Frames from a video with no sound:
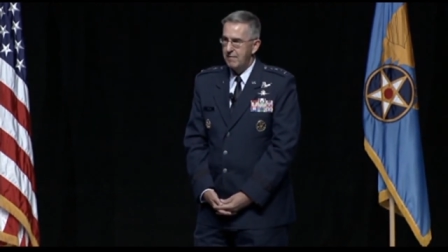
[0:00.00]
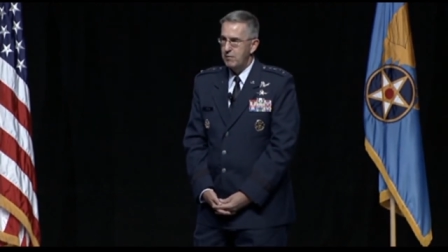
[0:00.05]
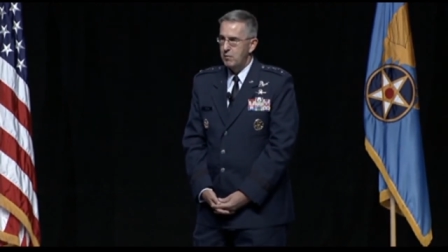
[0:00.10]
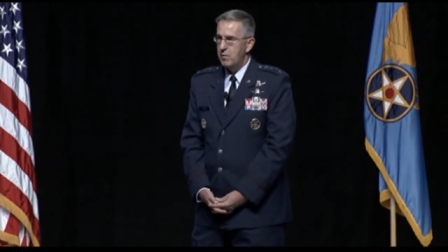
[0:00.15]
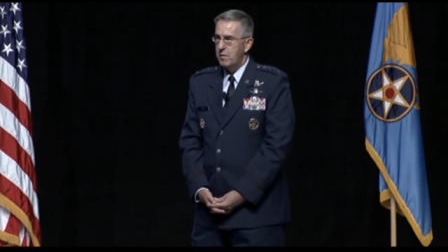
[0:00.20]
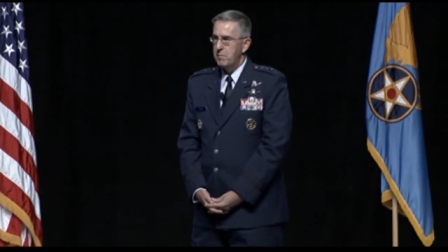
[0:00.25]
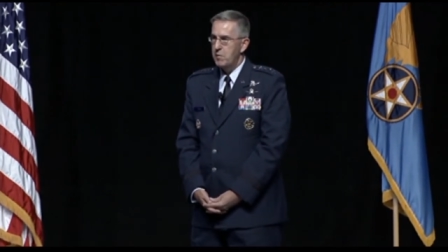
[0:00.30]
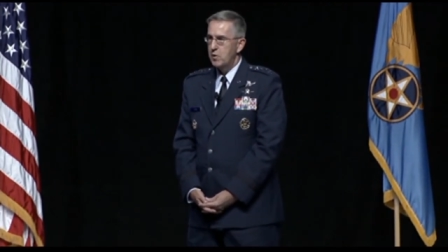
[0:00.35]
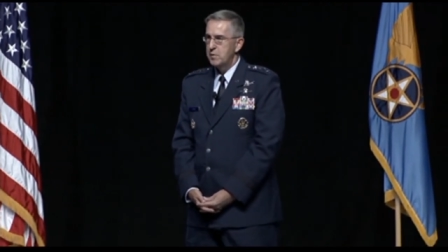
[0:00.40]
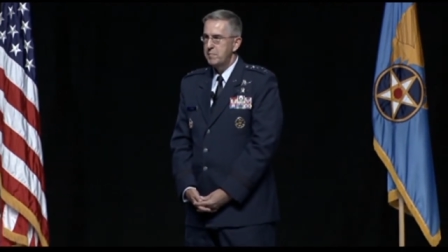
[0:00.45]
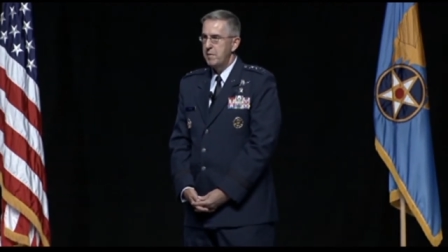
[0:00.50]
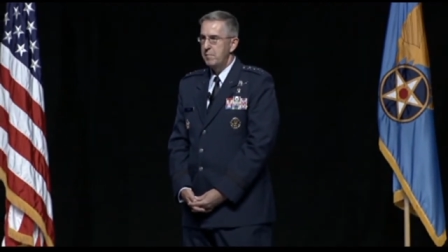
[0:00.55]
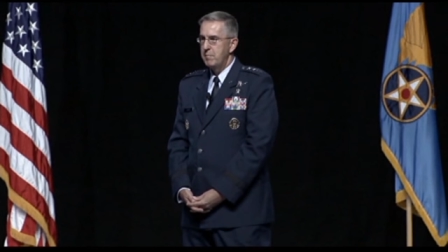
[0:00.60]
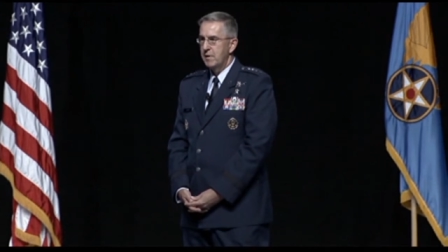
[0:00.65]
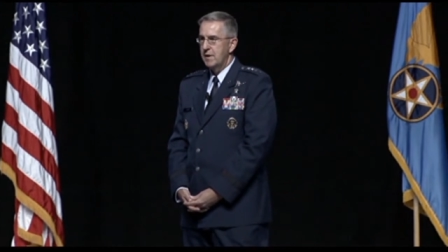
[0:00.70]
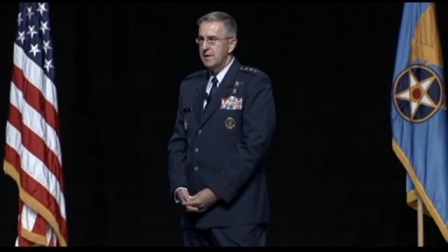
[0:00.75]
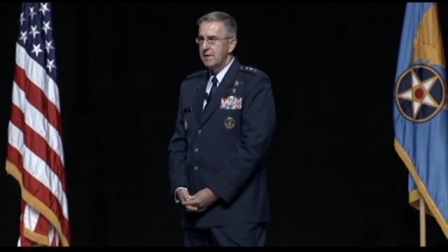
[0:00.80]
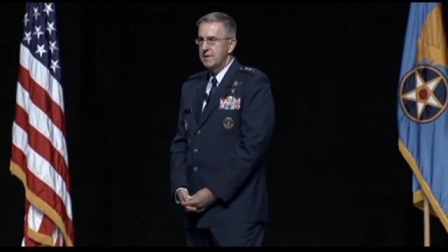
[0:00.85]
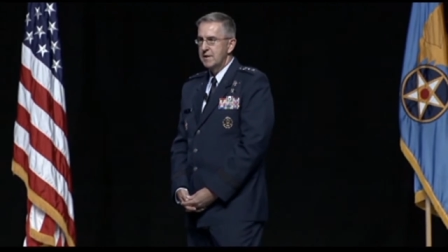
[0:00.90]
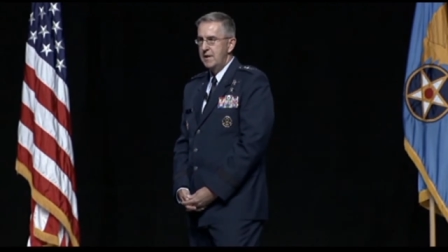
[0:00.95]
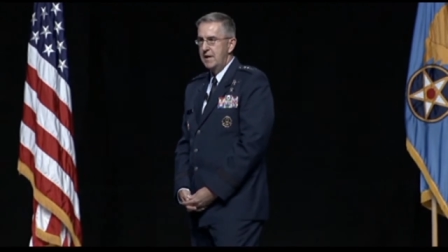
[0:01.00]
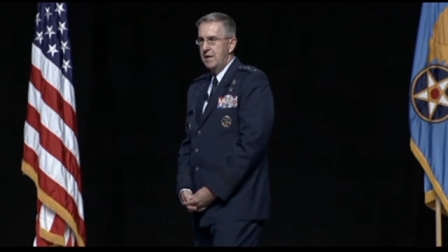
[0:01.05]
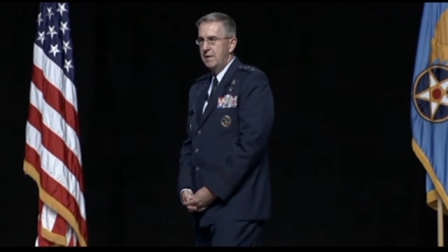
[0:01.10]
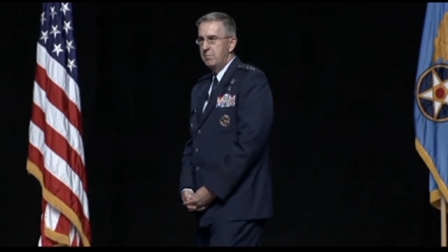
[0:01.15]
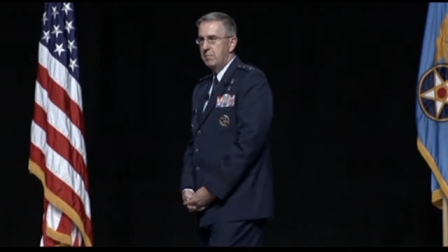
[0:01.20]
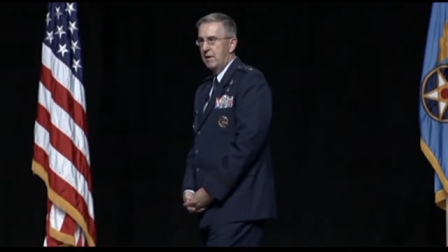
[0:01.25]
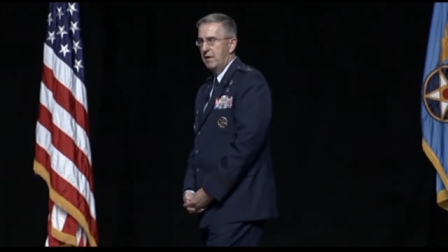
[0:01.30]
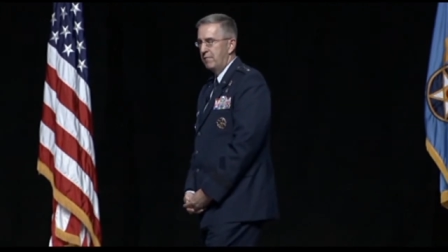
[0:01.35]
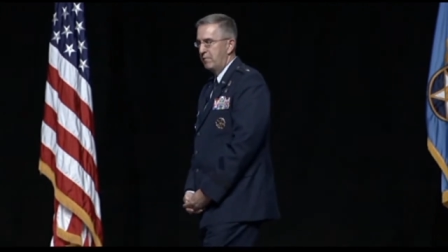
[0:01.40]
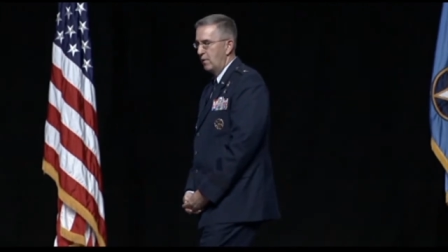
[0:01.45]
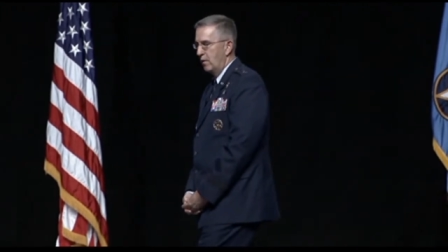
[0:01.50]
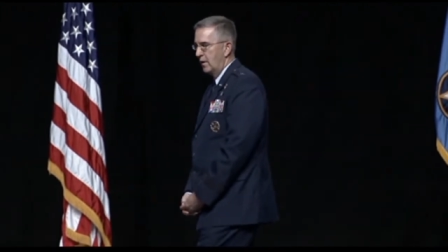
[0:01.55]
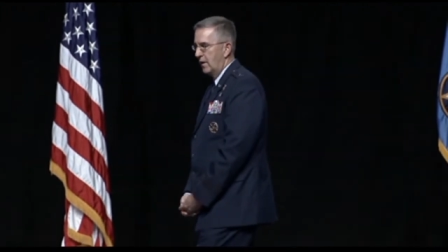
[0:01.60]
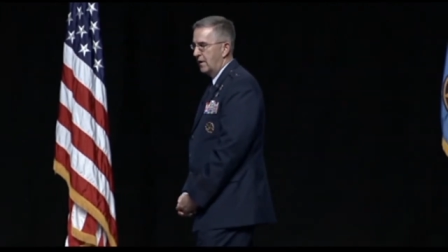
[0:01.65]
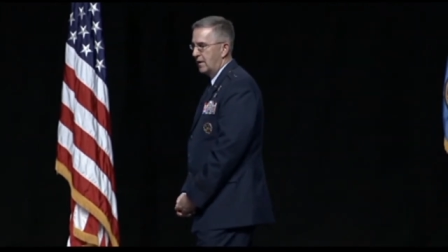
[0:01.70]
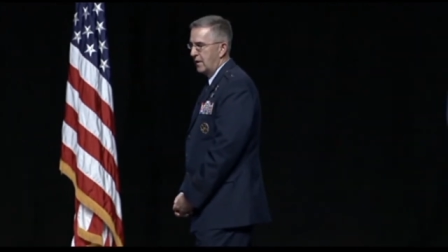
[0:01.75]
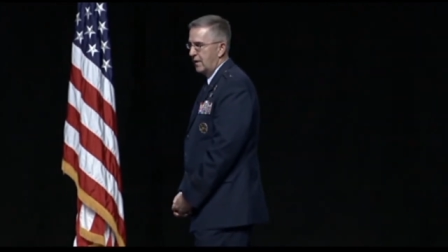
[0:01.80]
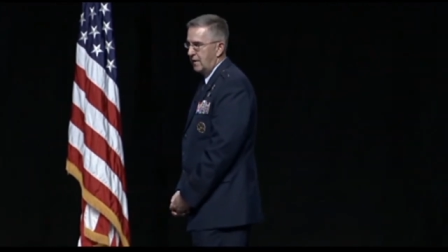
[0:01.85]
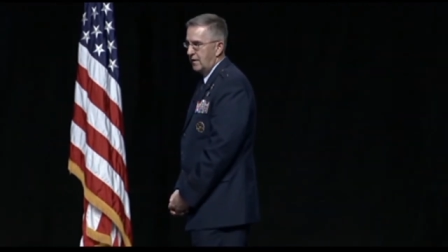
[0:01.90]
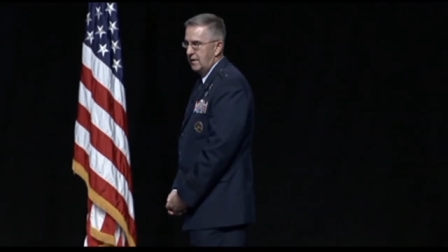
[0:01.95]
at a level where most people can see it. But
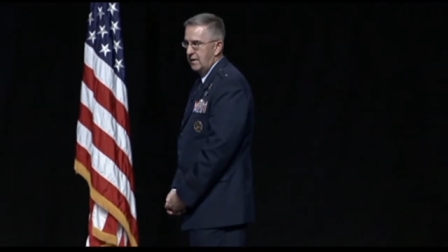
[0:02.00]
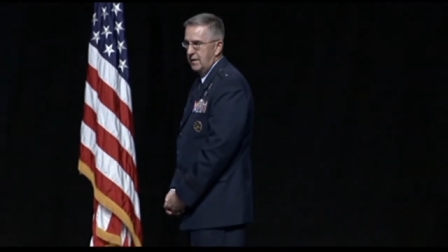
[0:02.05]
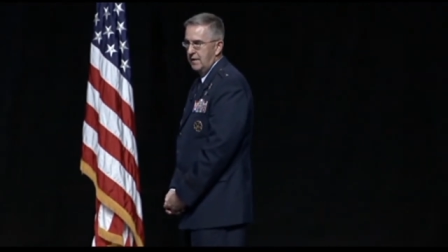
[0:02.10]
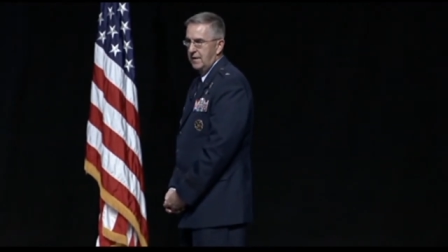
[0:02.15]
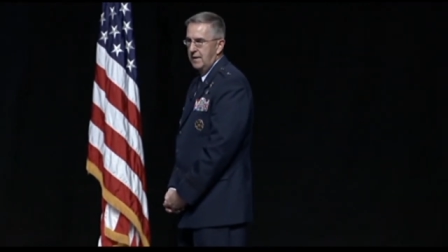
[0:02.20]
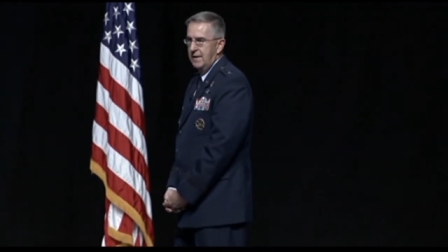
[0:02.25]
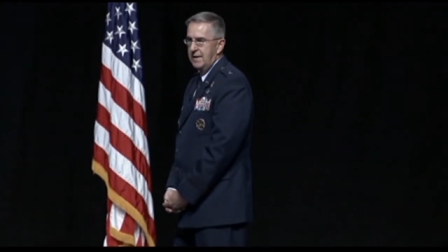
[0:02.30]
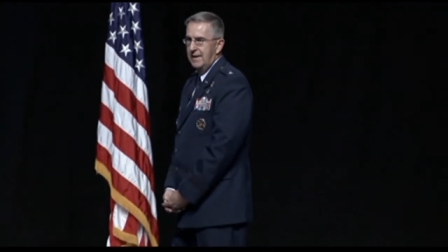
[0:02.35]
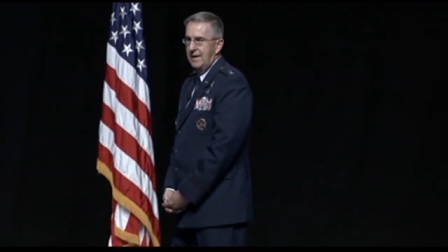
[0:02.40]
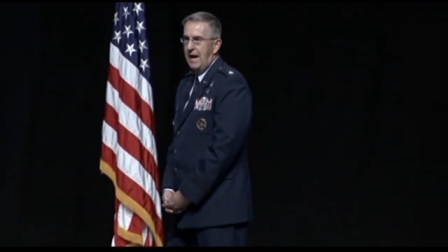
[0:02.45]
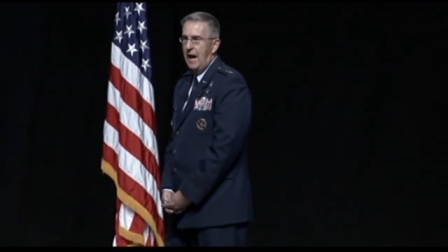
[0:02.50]
if you look at the